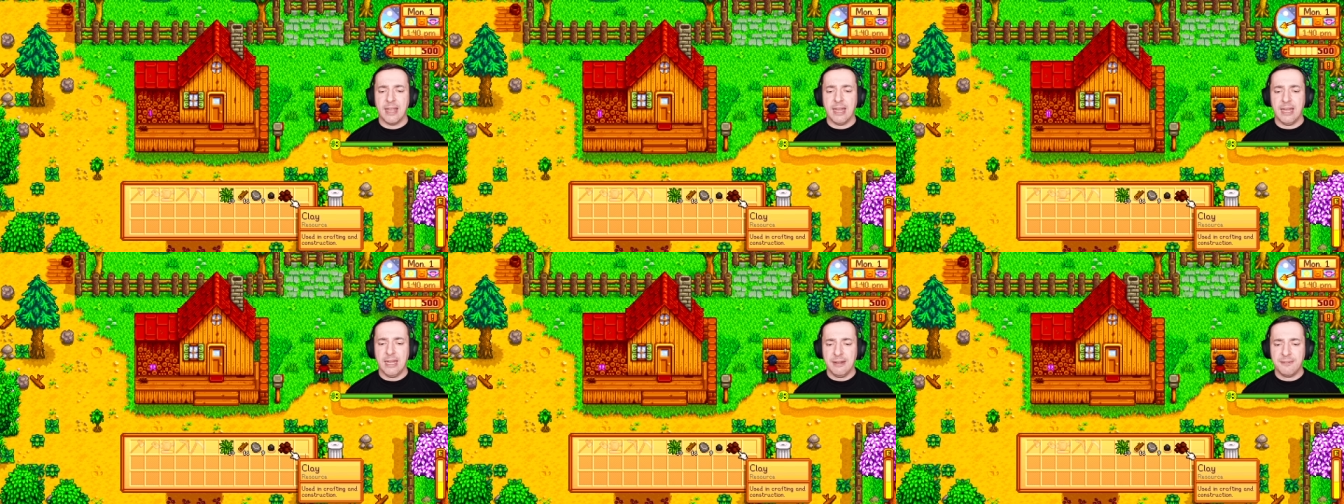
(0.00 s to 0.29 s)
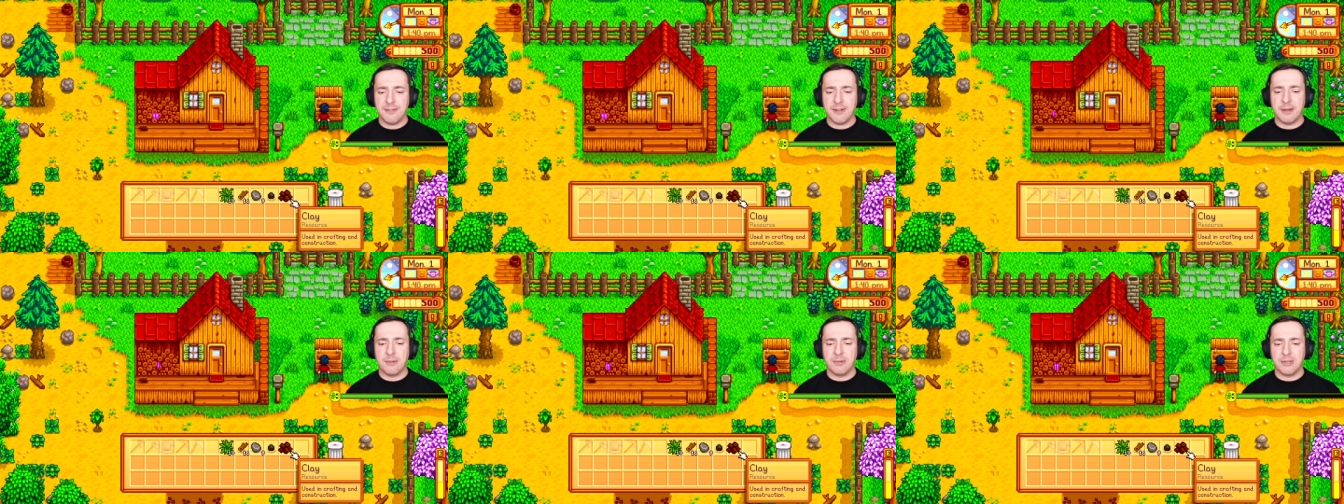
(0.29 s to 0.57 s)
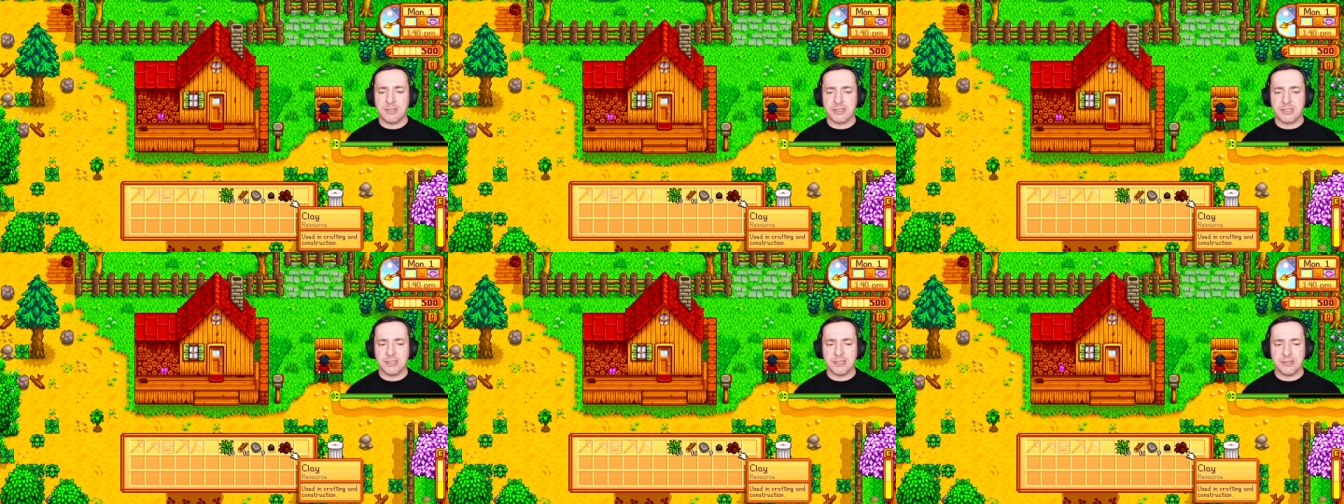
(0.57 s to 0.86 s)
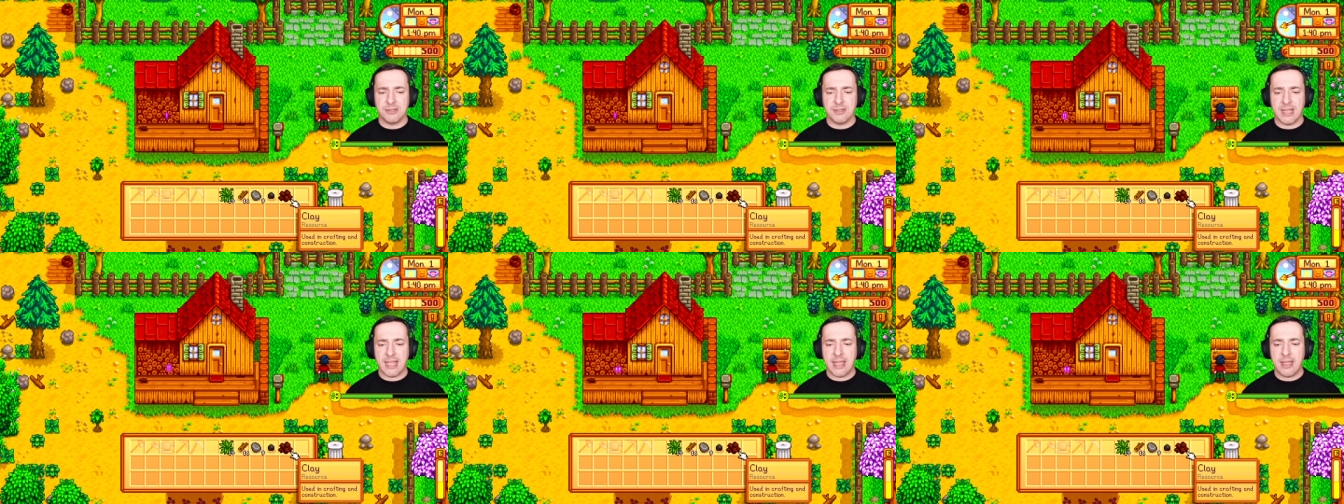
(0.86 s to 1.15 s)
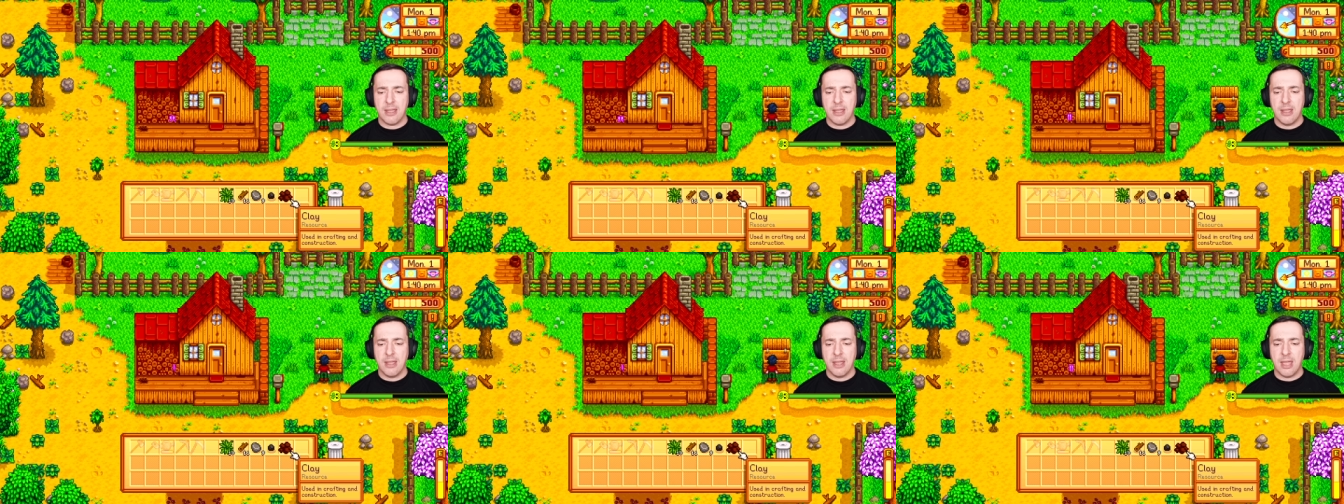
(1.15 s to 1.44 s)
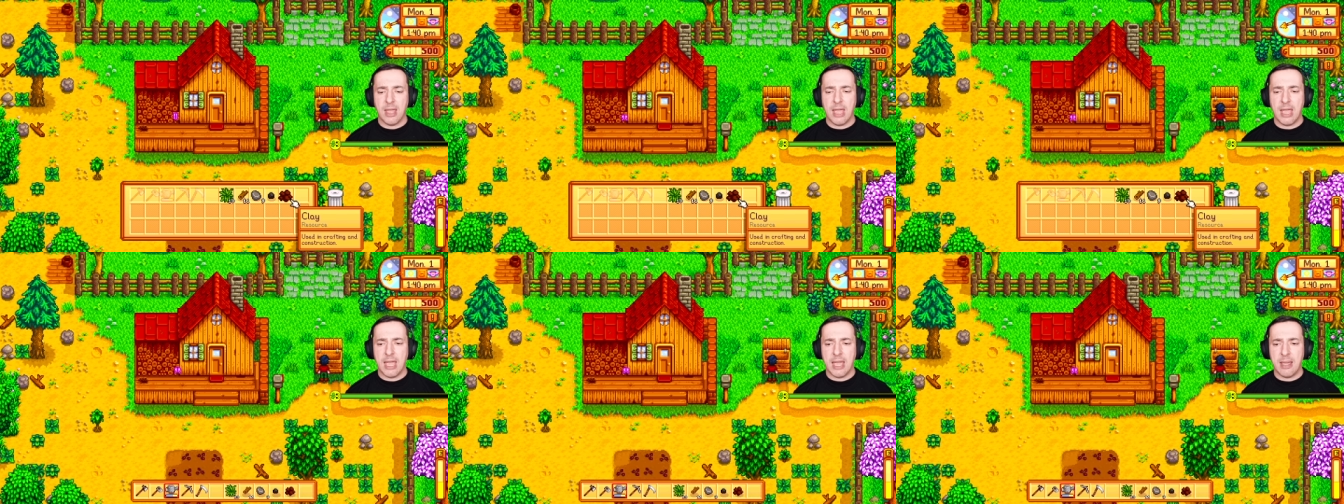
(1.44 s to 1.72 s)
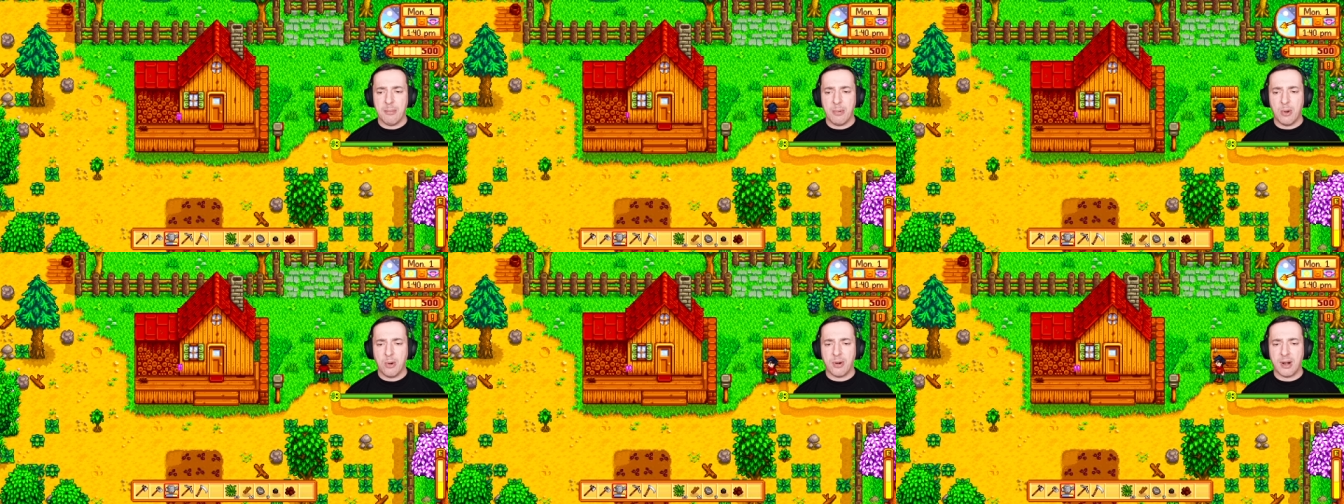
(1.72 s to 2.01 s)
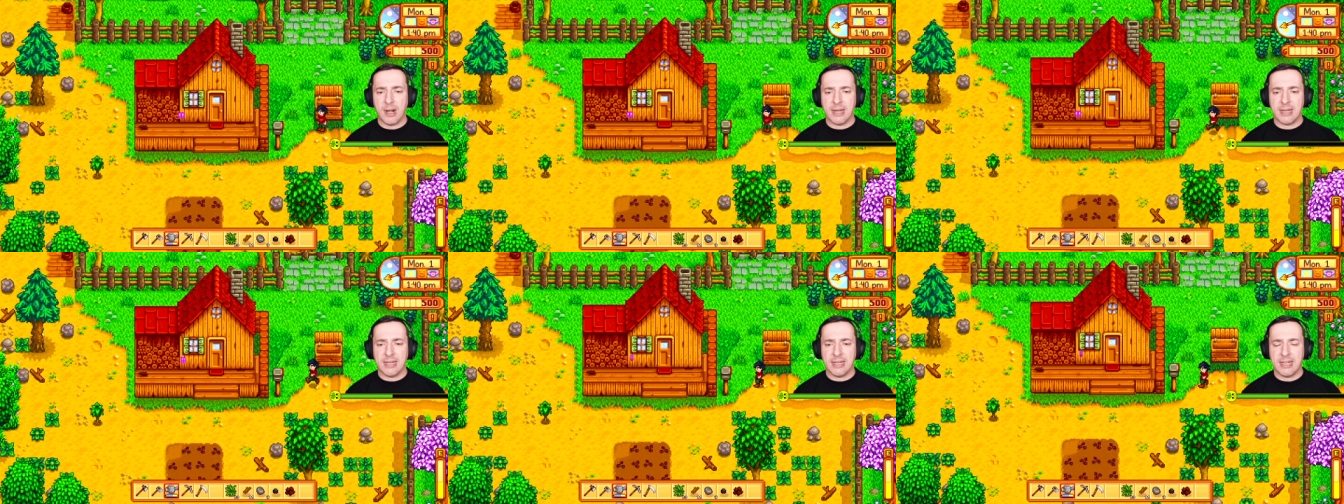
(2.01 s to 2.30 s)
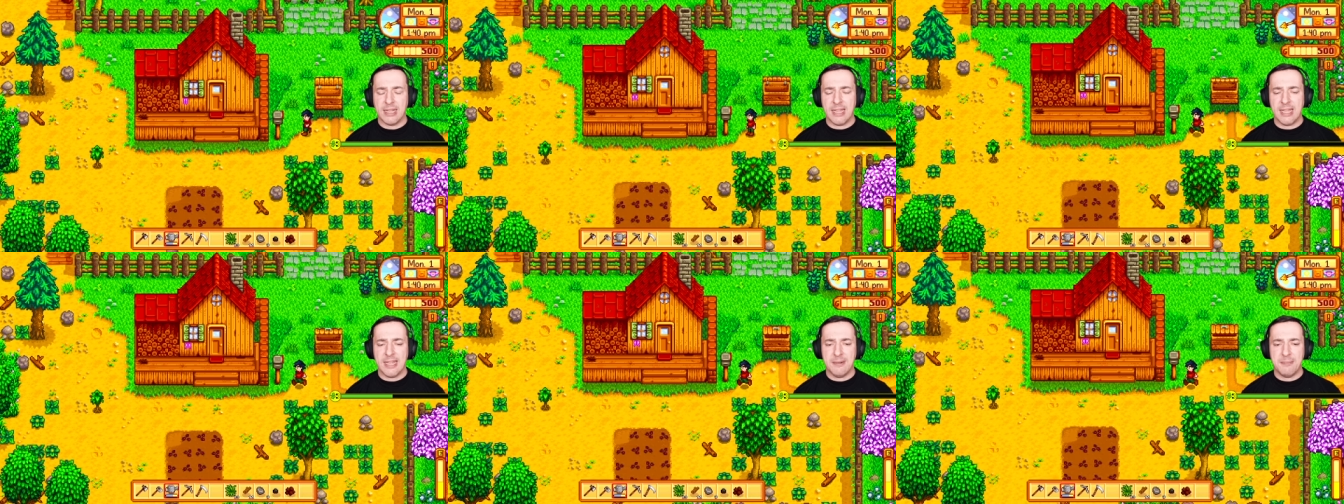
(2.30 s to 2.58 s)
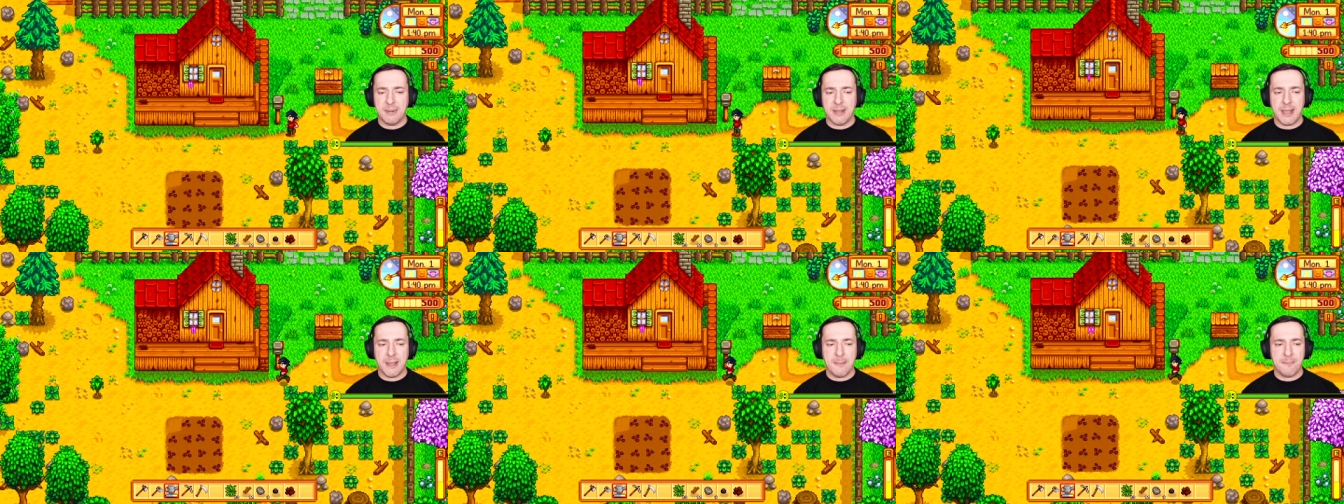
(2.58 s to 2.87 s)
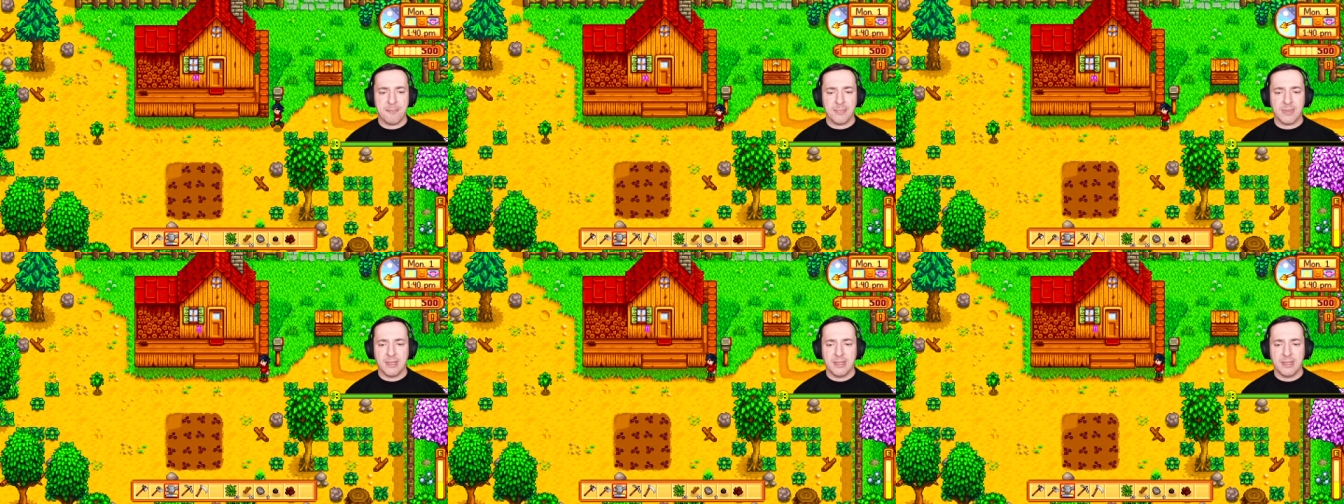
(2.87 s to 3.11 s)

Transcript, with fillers: if I want to do that, uh, or I can keep it.